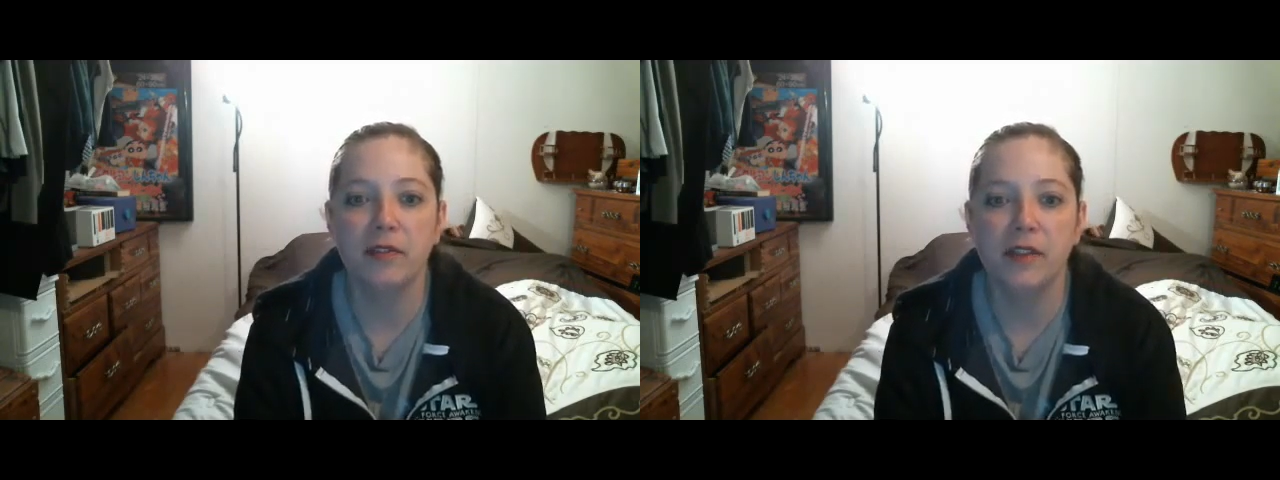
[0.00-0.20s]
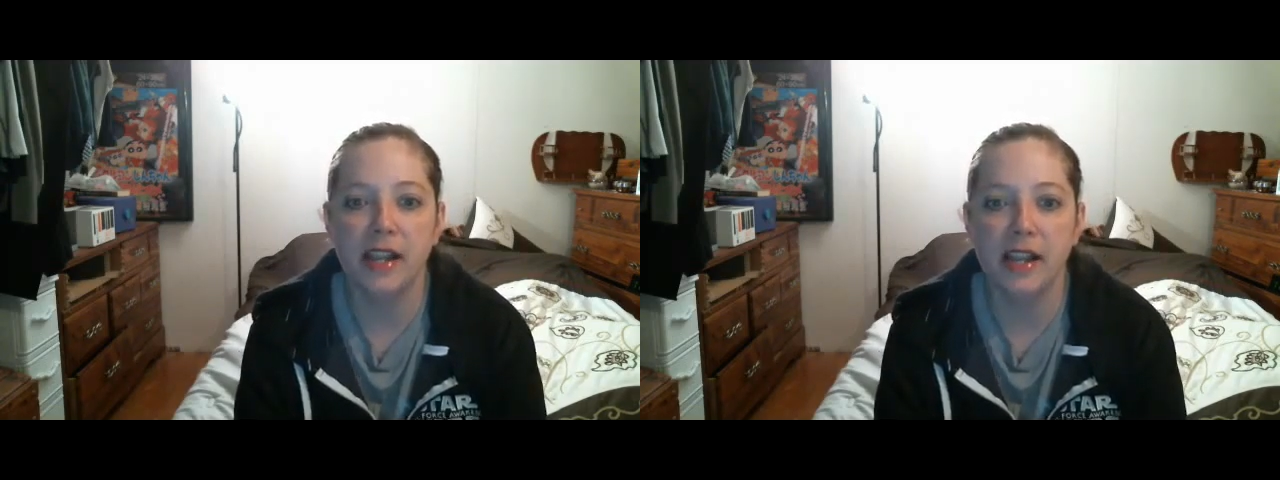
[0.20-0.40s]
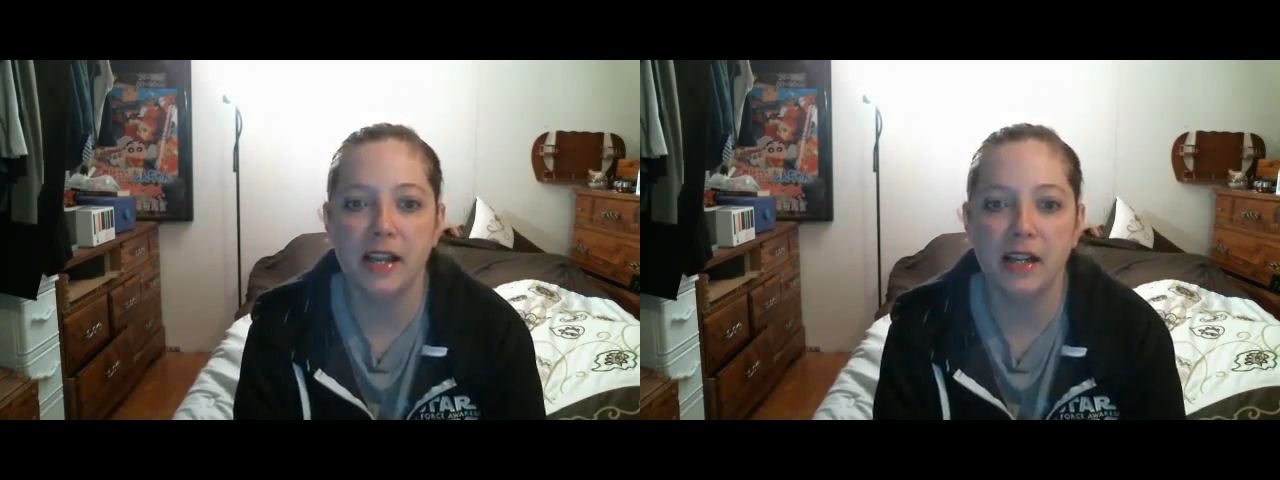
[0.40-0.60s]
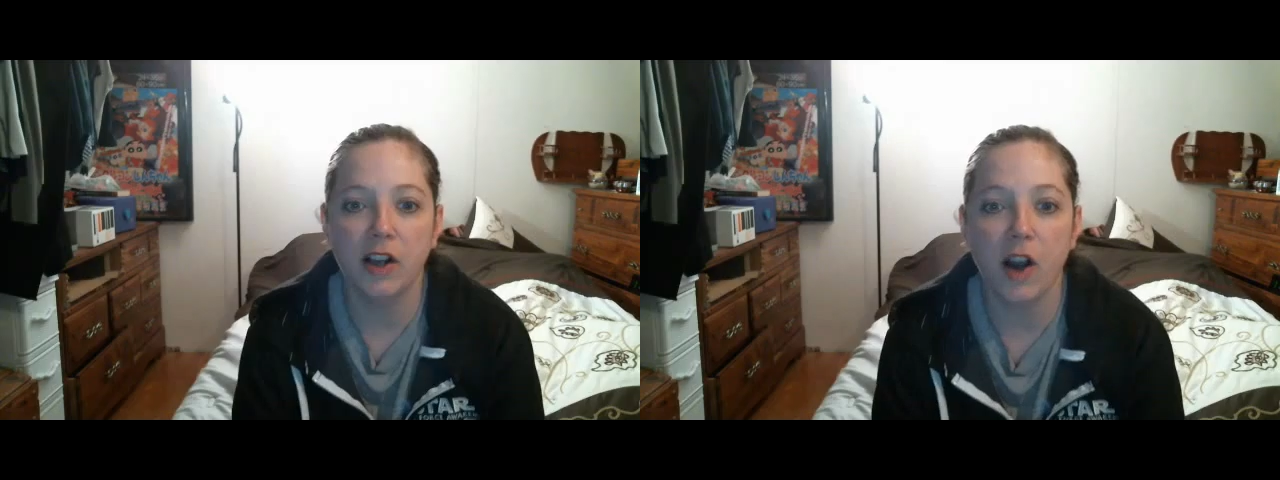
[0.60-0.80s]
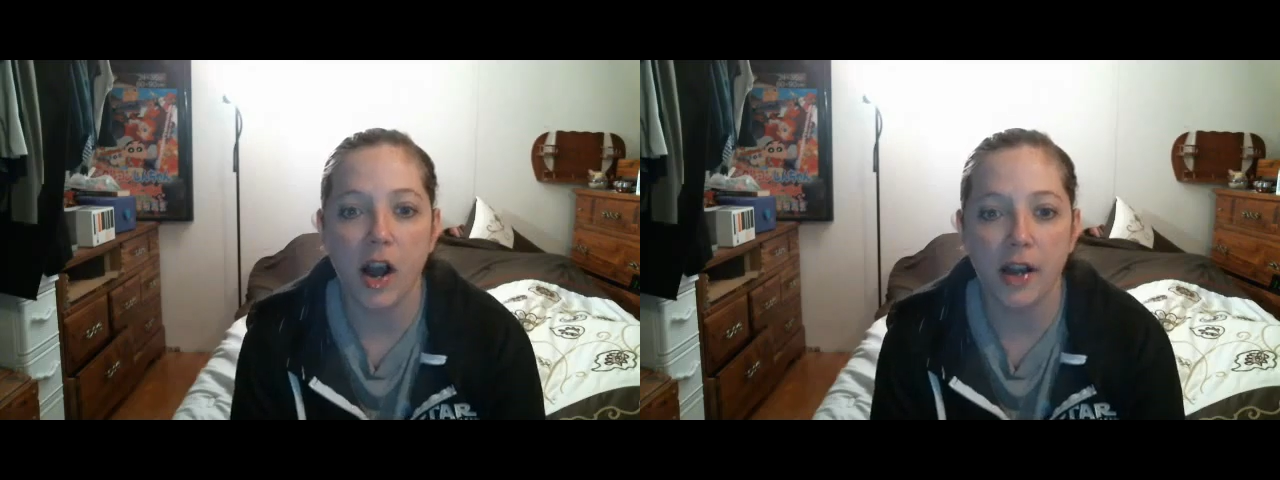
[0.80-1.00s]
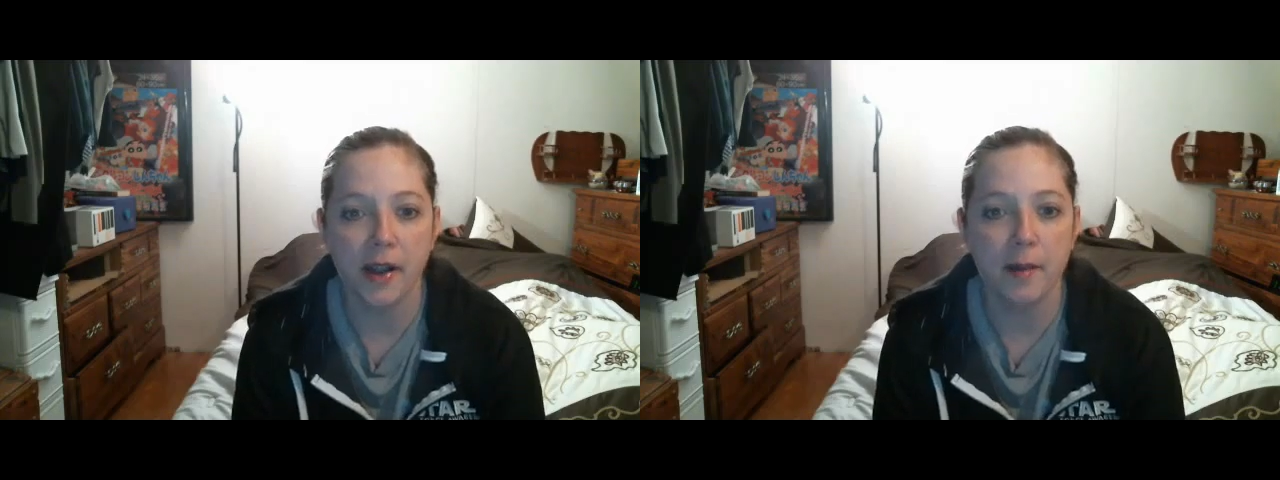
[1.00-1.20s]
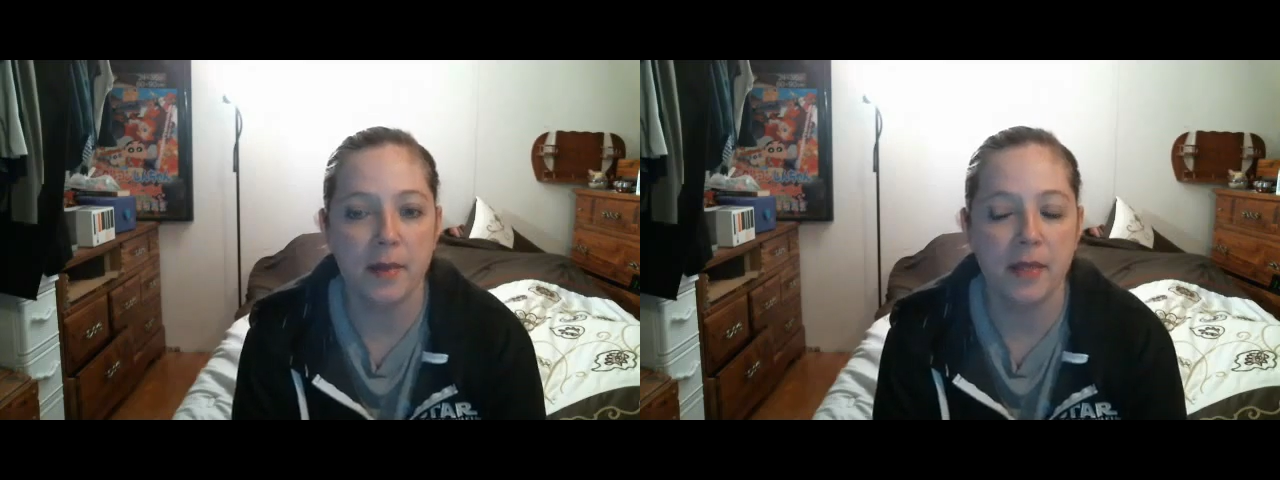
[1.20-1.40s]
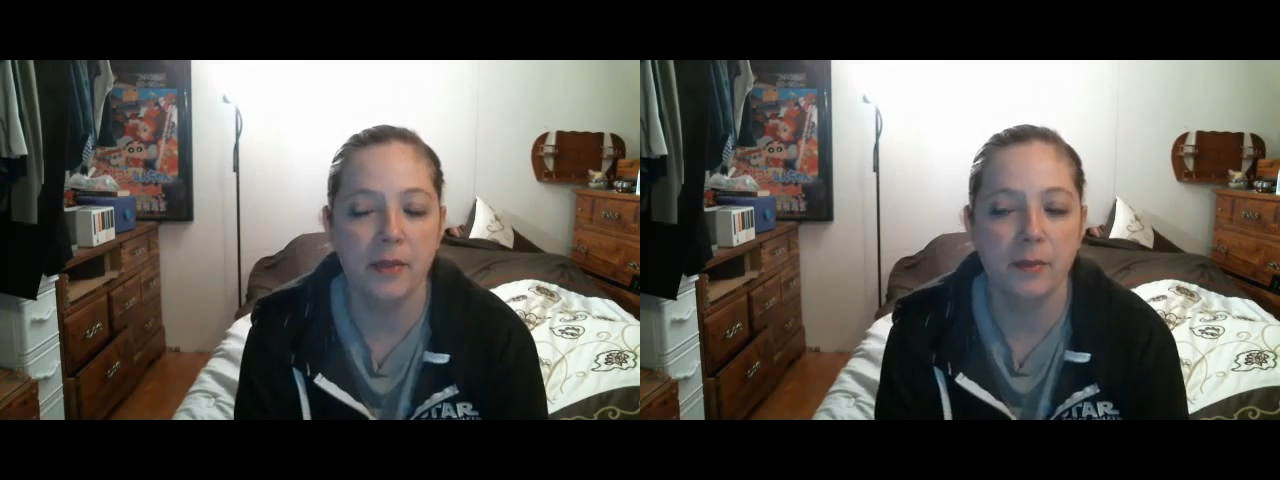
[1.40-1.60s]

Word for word: get caught up in the